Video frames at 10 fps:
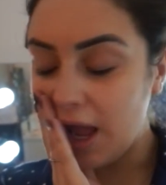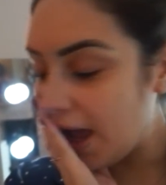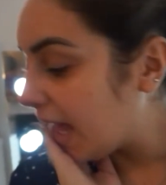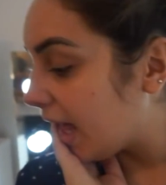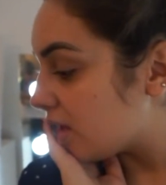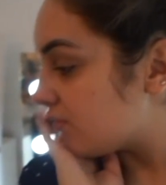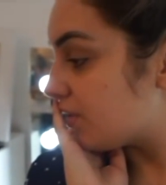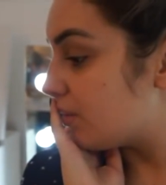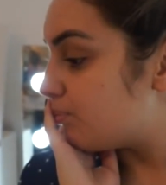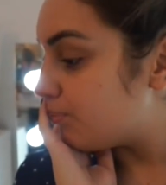have
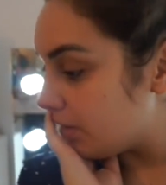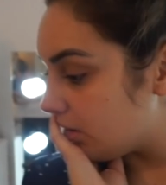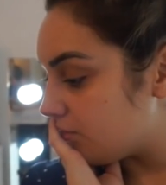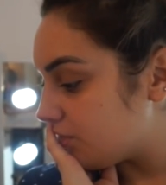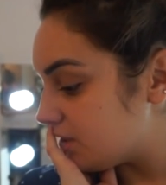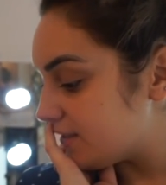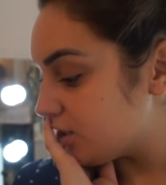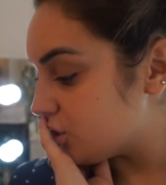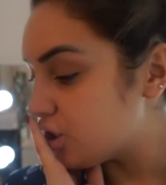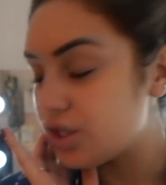a bit of an
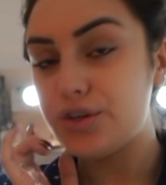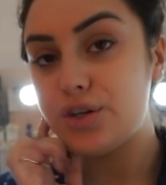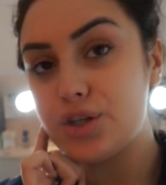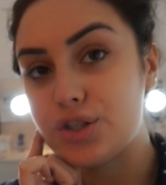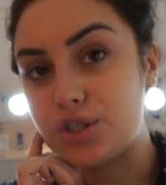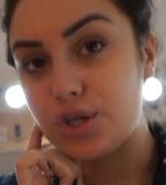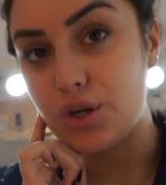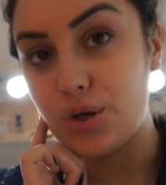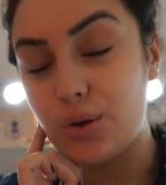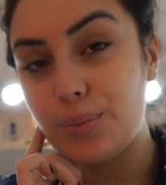addiction
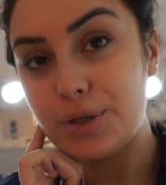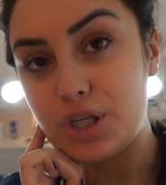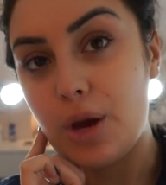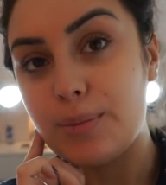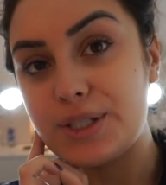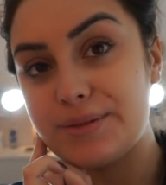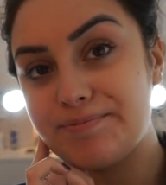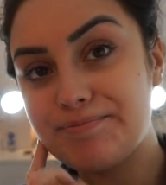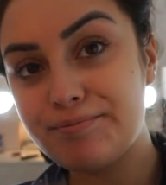to pyjamas.